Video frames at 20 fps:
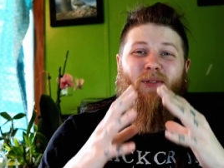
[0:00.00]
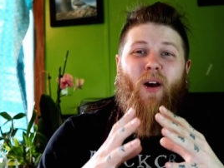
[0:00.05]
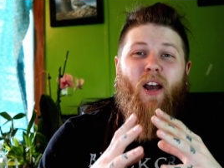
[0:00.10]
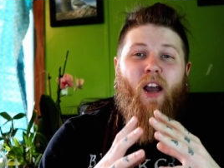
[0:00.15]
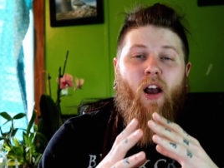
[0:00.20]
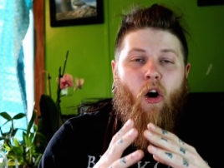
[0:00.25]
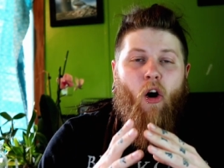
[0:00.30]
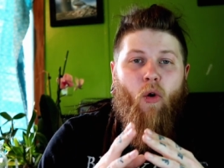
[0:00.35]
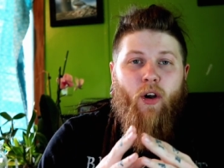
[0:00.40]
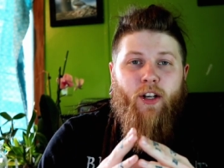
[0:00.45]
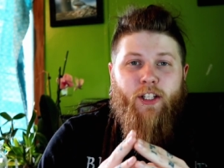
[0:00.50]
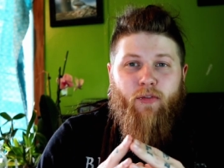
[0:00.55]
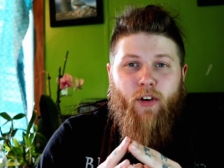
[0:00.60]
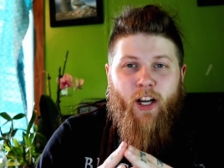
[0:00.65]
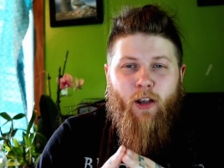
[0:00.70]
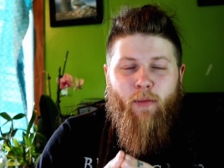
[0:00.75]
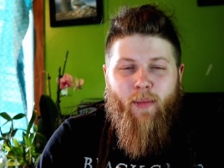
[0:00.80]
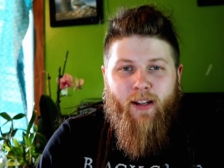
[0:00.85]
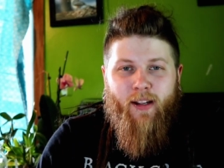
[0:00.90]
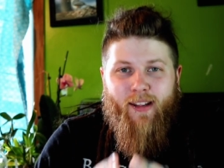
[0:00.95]
why I always
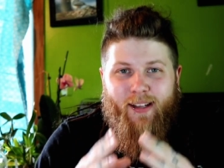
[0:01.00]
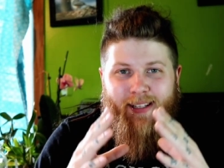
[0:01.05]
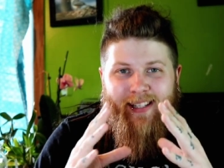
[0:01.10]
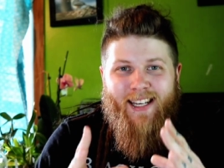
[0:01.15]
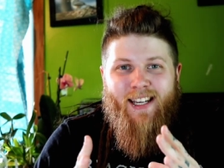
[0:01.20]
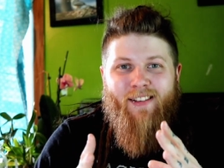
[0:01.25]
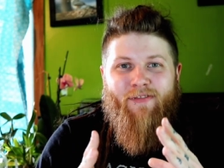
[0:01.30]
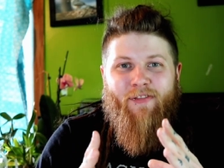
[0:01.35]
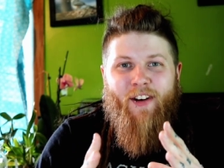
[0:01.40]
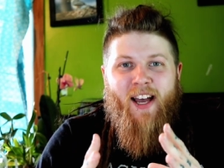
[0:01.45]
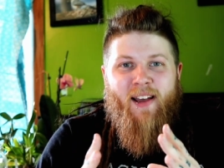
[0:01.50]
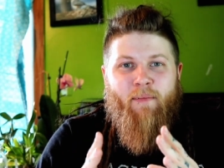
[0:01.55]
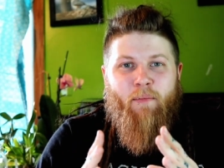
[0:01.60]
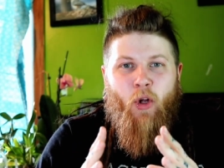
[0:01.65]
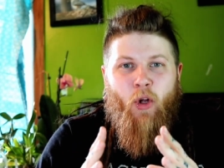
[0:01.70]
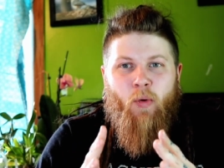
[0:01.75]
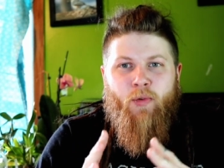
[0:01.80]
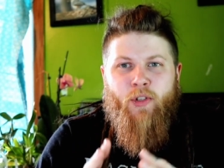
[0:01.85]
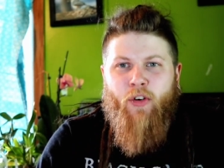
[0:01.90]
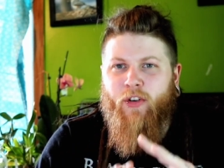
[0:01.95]
recommend the T5
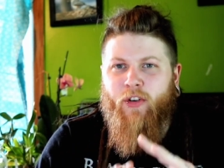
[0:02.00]
bulbs